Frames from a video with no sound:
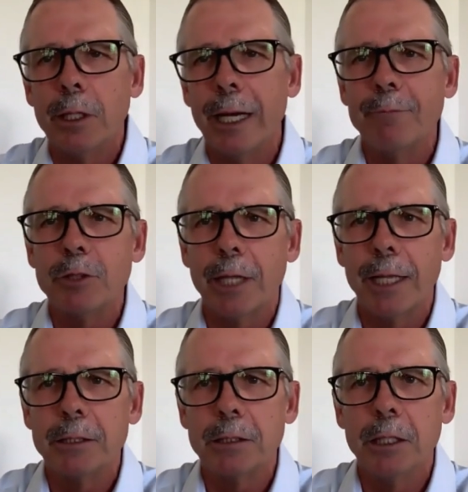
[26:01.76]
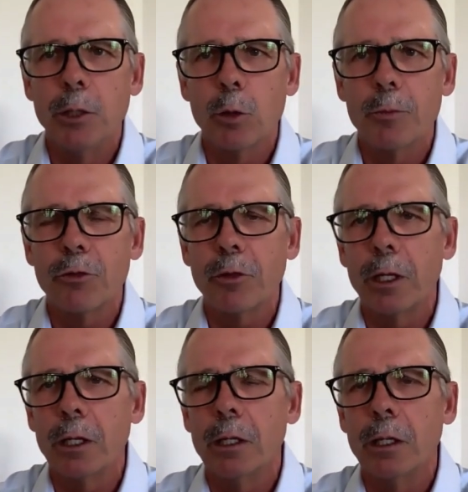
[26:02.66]
emphasized
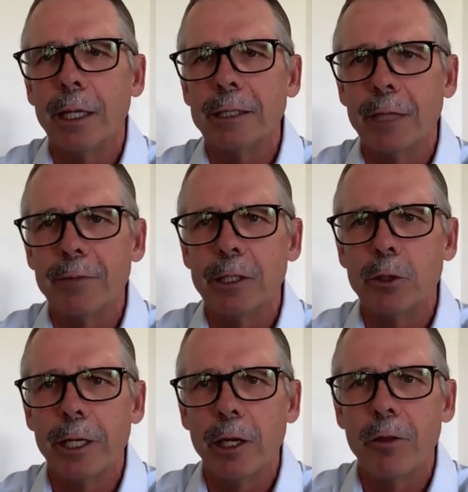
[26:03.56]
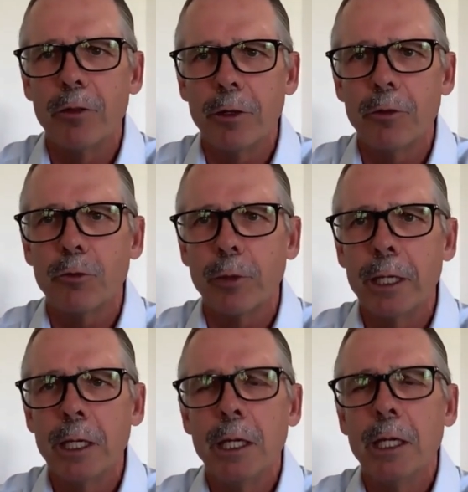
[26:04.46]
enormously as I've entered into this
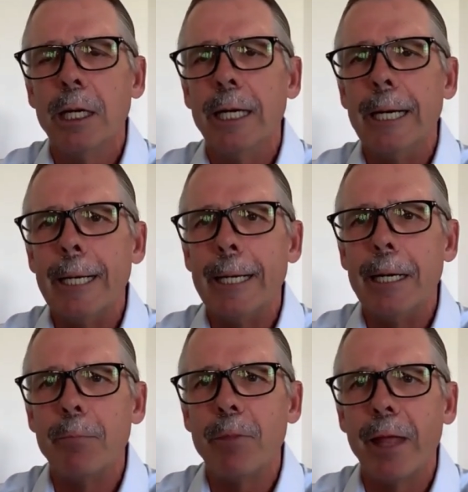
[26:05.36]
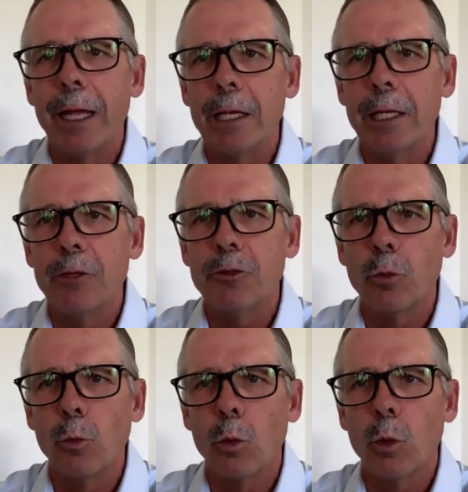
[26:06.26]
industry that it needs
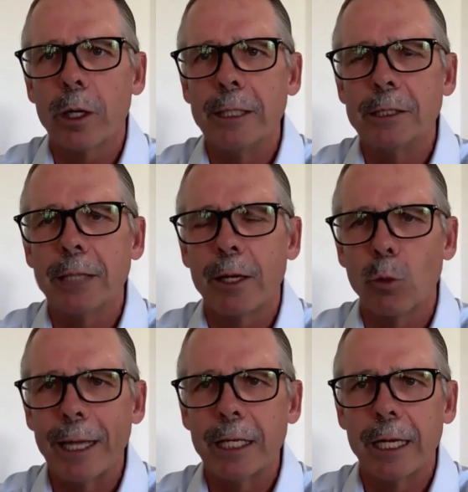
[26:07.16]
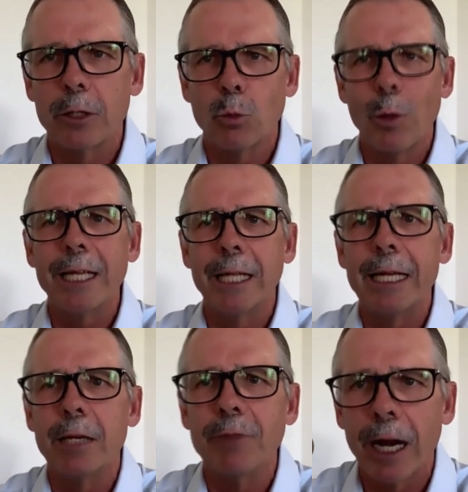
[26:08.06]
to work inside a
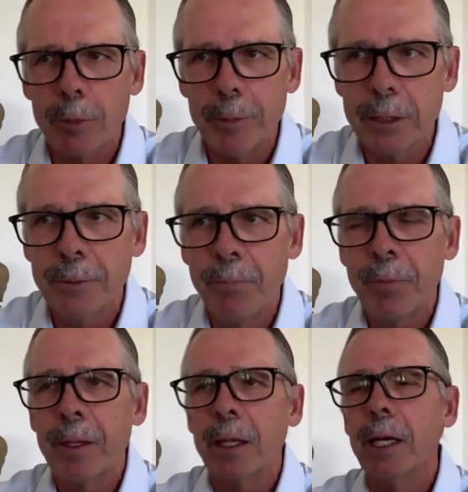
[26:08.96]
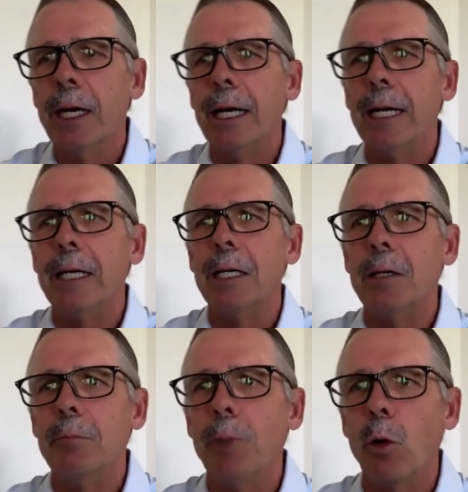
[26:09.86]
regulated environment,
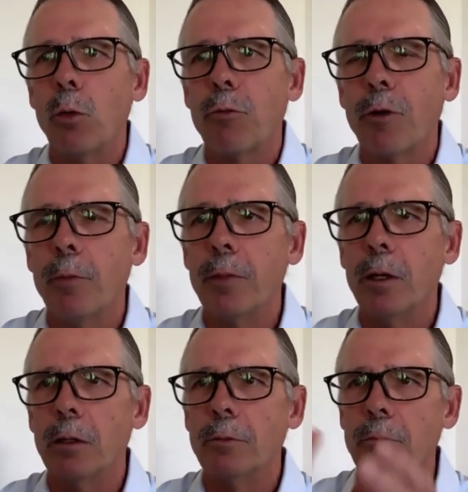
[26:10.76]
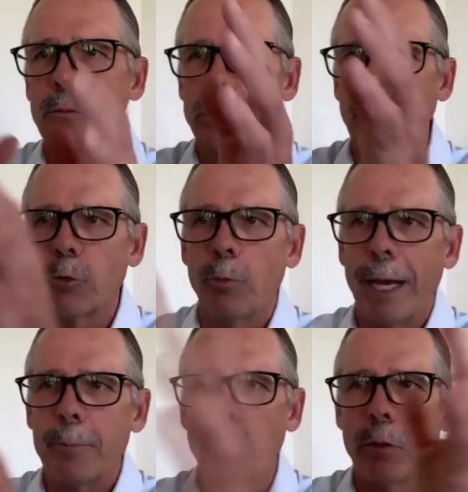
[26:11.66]
both from the central
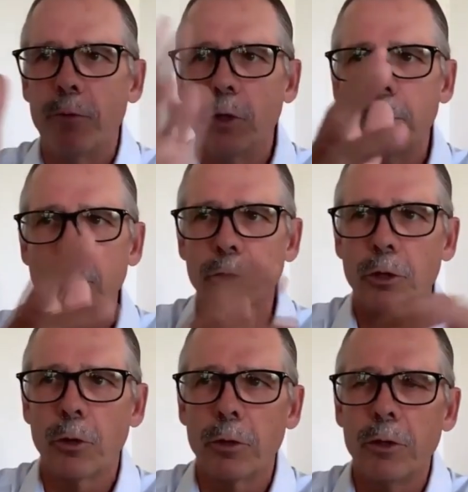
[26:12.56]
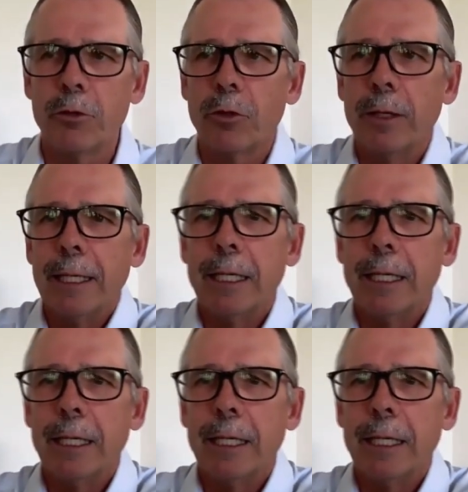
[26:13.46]
bank point of view and the securities